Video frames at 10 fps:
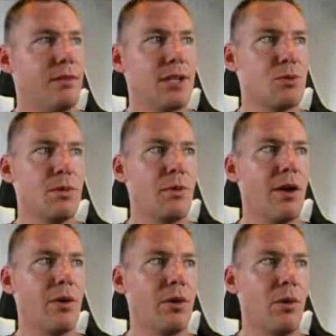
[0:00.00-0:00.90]
That's one we
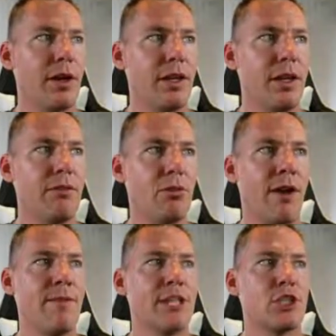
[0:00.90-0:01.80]
probably wouldn't want to
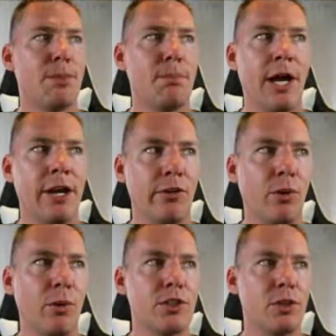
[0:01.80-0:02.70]
keyframe. That's just a
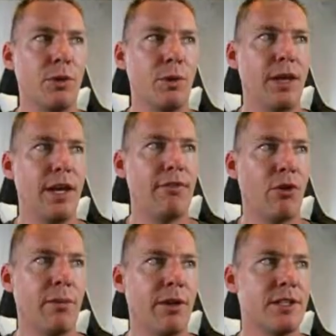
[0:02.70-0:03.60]
binary one, so when we
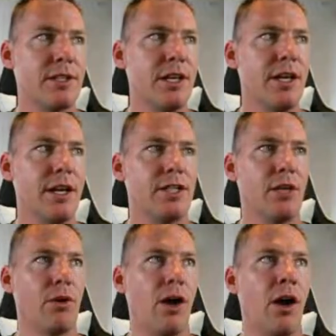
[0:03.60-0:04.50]
keyframe this, it's
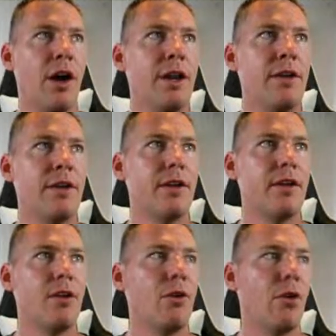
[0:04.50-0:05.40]
either on
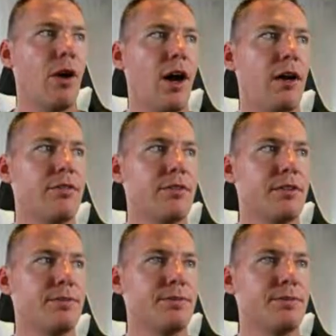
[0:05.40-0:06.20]
or off.